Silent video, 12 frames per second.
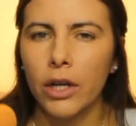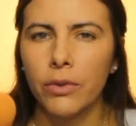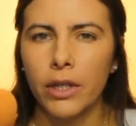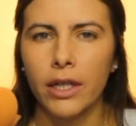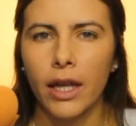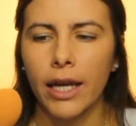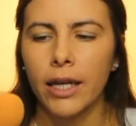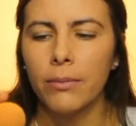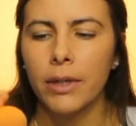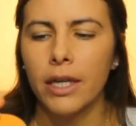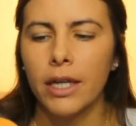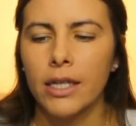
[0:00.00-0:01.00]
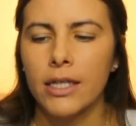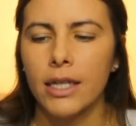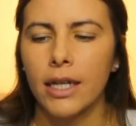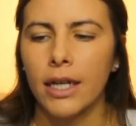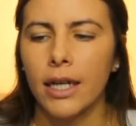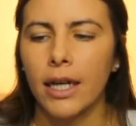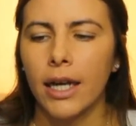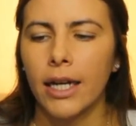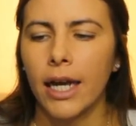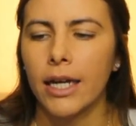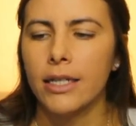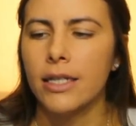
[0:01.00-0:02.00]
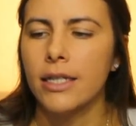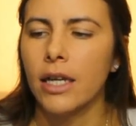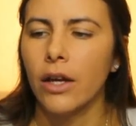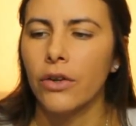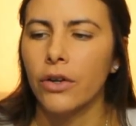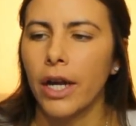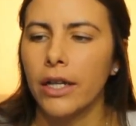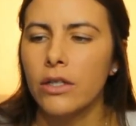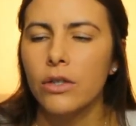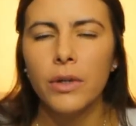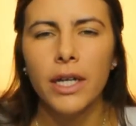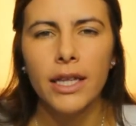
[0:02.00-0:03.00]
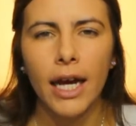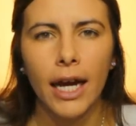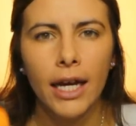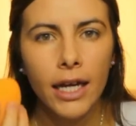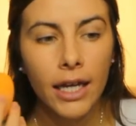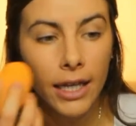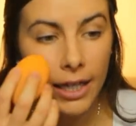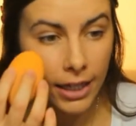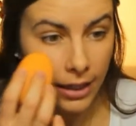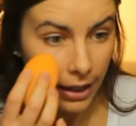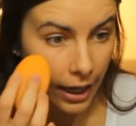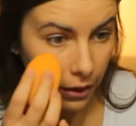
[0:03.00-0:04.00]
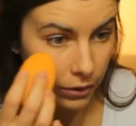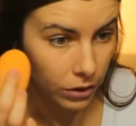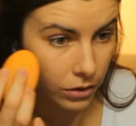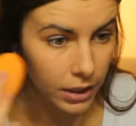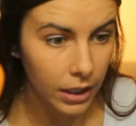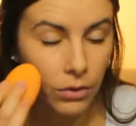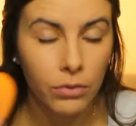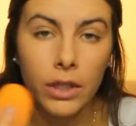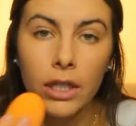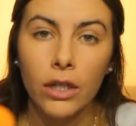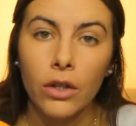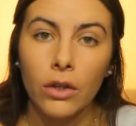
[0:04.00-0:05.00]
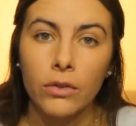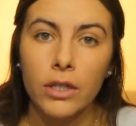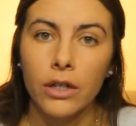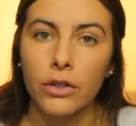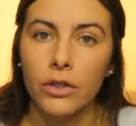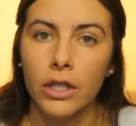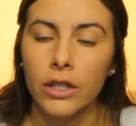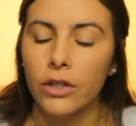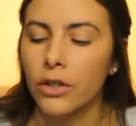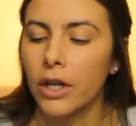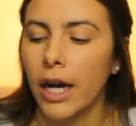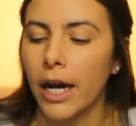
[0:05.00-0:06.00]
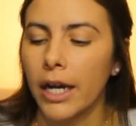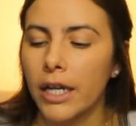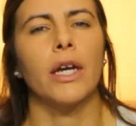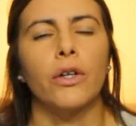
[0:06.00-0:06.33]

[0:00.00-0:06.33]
I really like it because it kind of has this other end to it that can allow you to get really close underneath your eye.